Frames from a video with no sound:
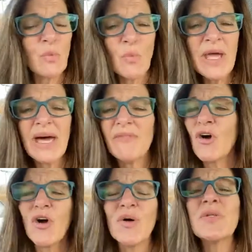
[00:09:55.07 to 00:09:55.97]
when we have
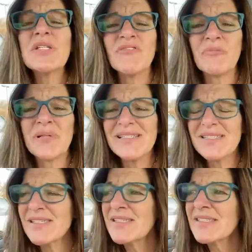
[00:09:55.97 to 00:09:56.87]
our own tough
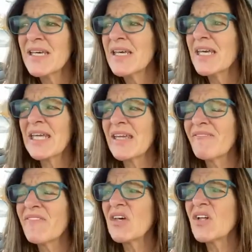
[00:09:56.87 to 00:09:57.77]
places, it can
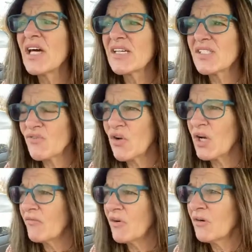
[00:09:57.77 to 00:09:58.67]
feel like it's
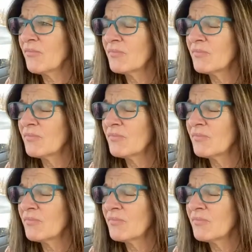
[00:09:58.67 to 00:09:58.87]
forever.